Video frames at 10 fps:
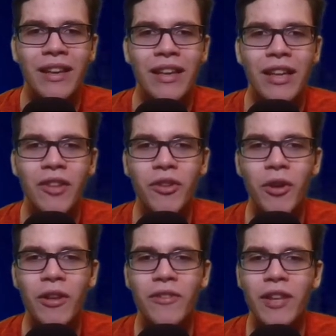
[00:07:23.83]
And you'll
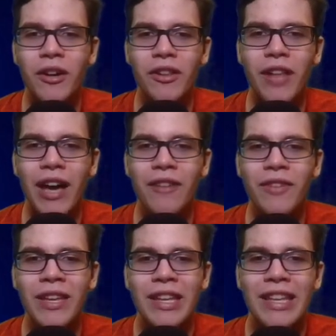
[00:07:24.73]
notice that a lot
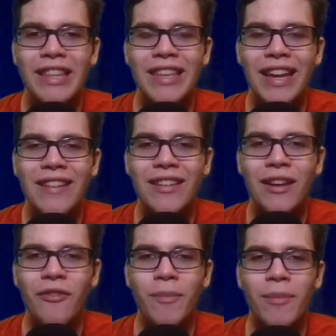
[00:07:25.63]
of it, the
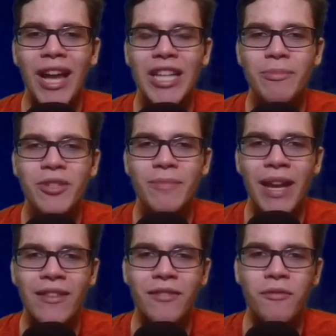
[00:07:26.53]
idea from black's
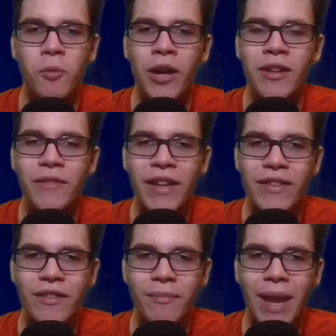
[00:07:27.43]
perspective, one
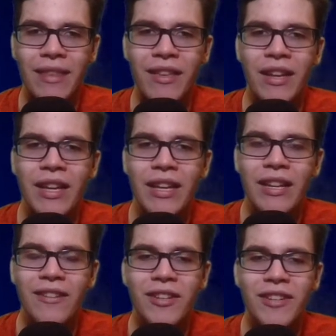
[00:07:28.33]
defensive method,
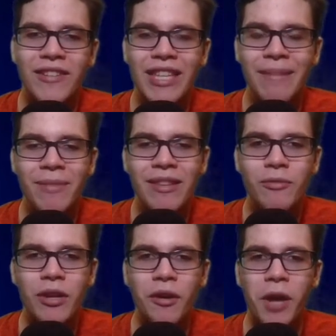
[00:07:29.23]
is to just keep
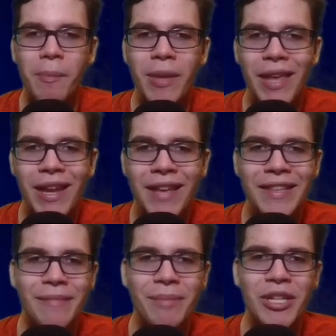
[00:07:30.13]
this rook pinning
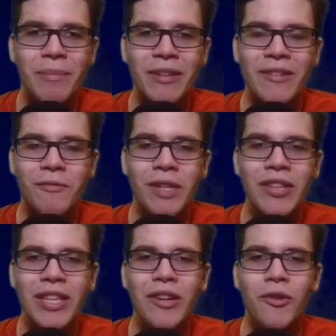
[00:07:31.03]
this bishop. It's
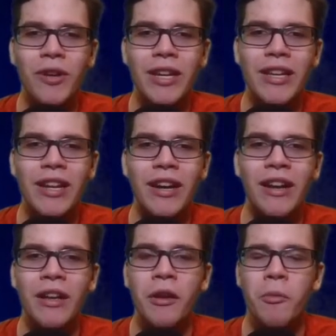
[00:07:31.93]
really annoying
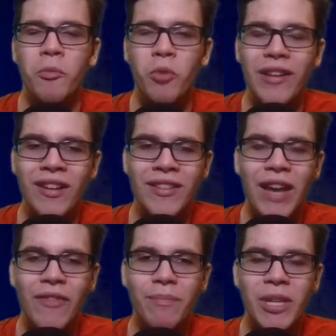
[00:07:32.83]
here. White does
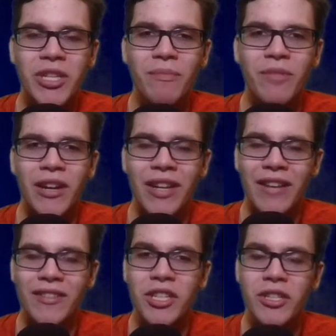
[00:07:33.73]
have the bishop there,
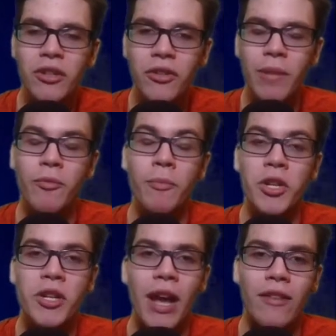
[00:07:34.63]
yes, to shield them from
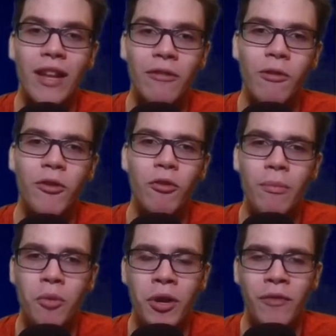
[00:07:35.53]
the checks. That's what's so
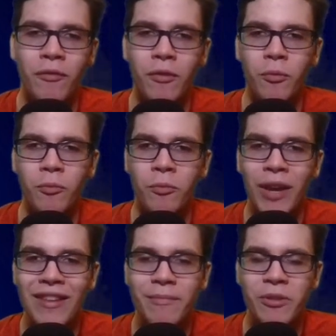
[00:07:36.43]
important from
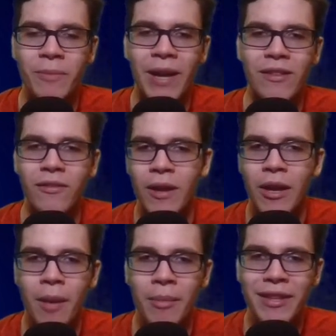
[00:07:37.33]
white's perspective.
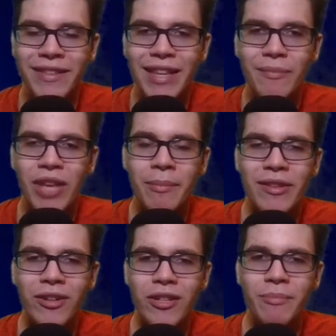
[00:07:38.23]
But at the same time,
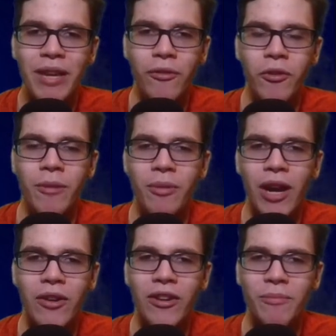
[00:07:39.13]
it's hard to make forward
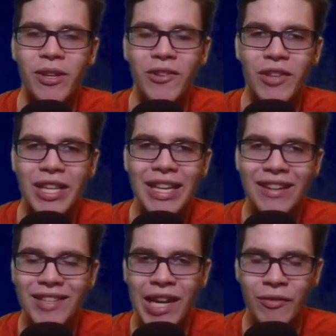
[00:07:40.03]
progress because the
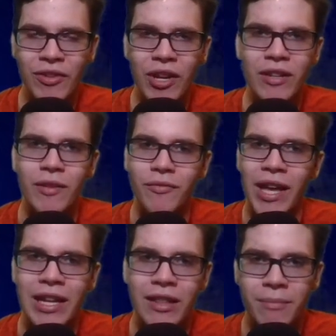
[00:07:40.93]
king is kind of stuck
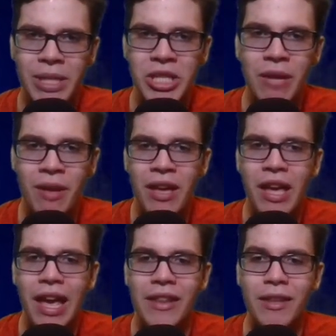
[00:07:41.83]
defending the bishop,
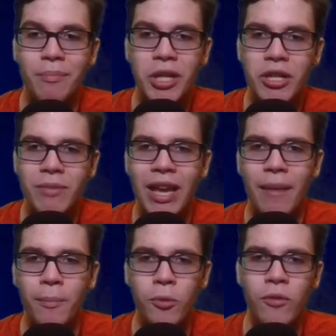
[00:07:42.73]
and the bishop
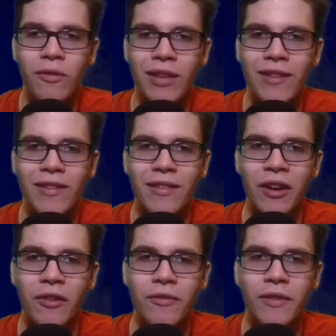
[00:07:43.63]
can't move
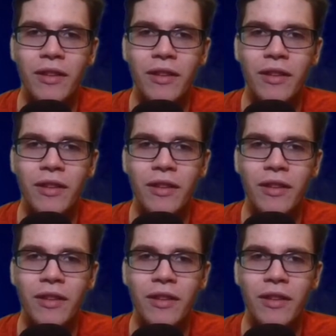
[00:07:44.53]
itself.